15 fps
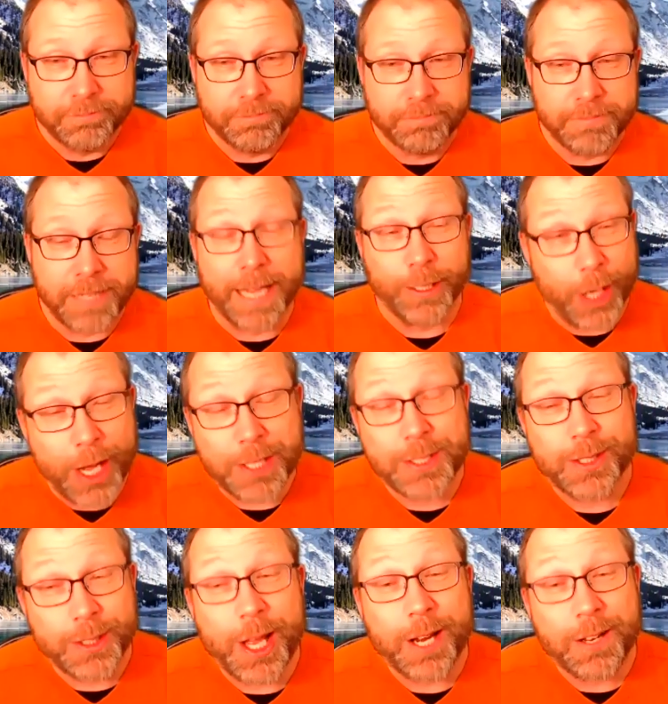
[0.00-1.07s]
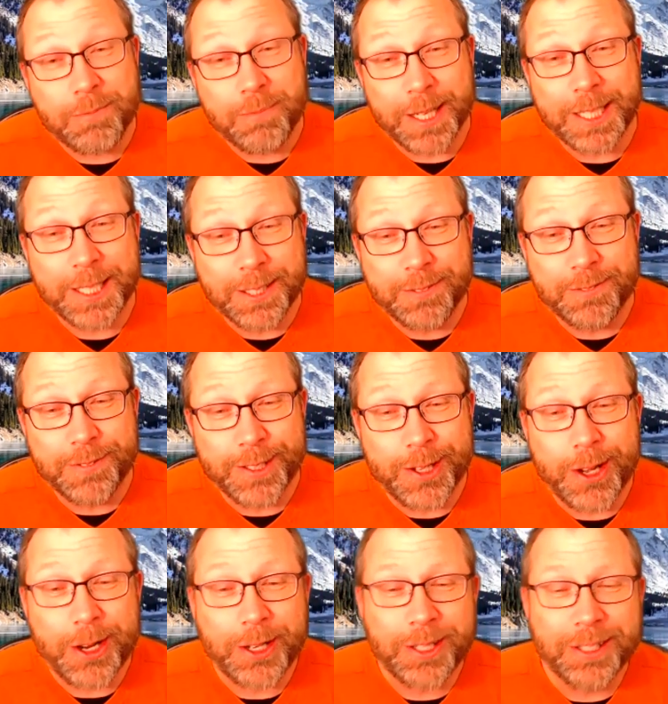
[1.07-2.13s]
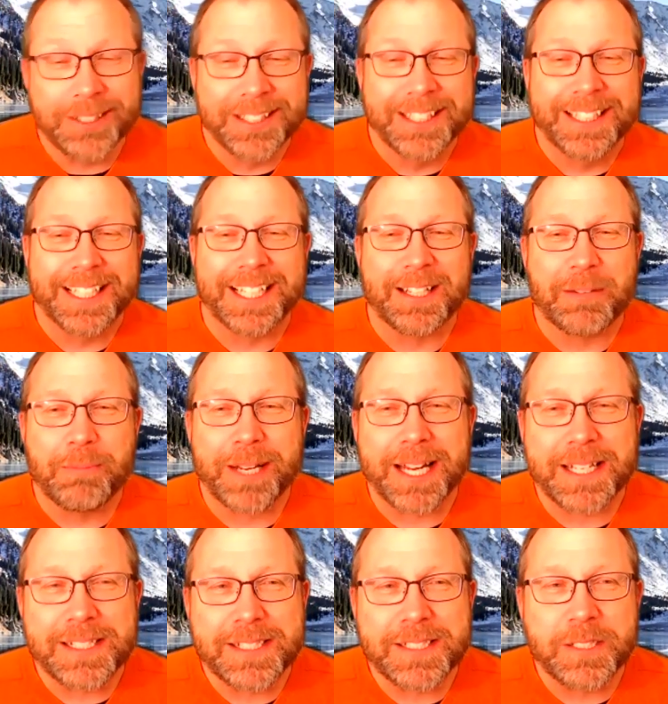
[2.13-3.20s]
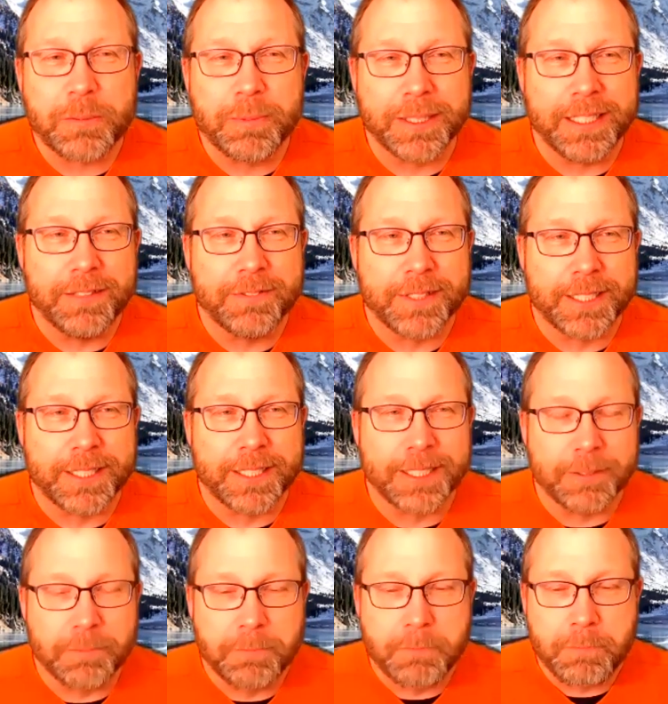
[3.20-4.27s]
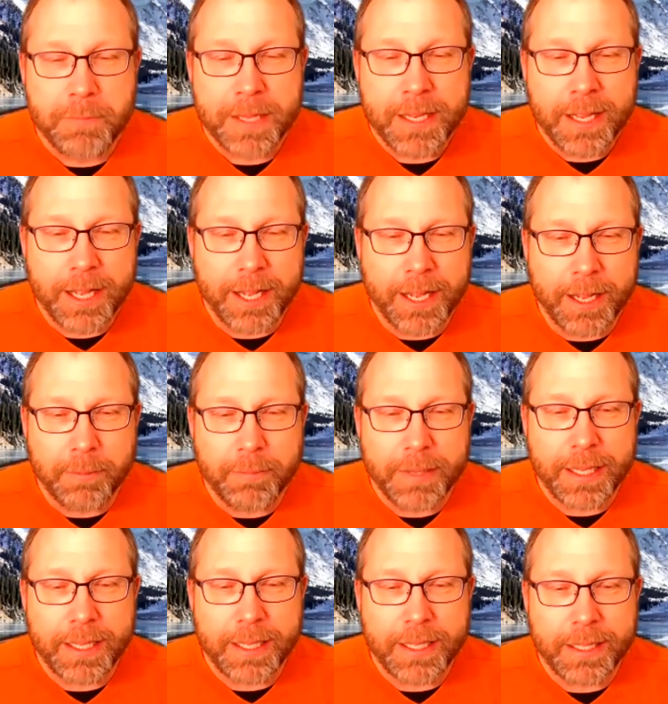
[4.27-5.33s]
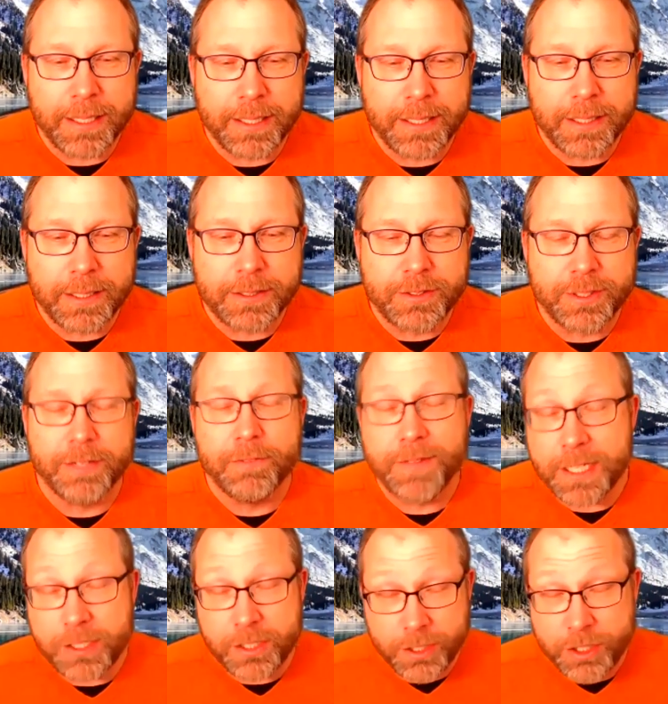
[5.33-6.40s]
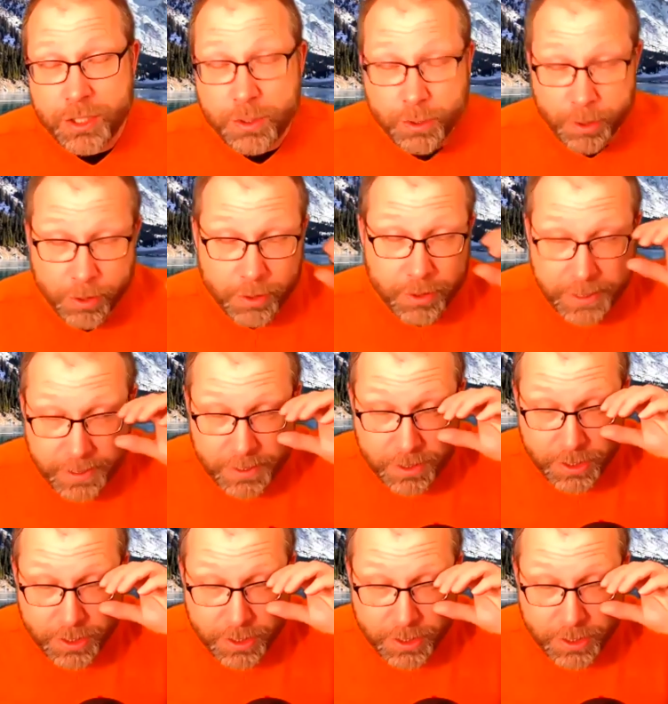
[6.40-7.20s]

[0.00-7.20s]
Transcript: I lost a lot of money in VR, but I still believe in it. Um, to invest too early is